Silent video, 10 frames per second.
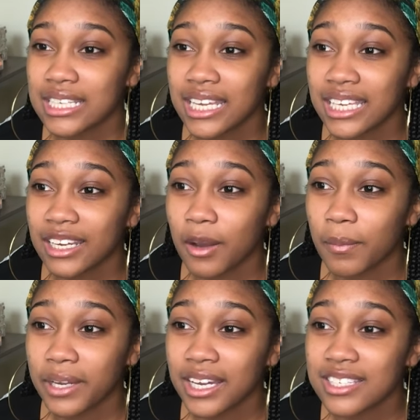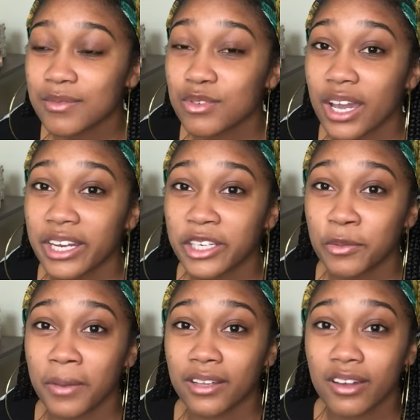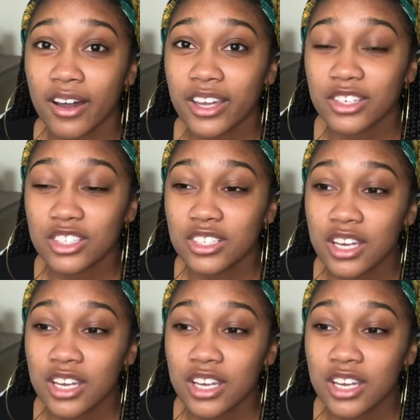taken up because I'm trying to do my launch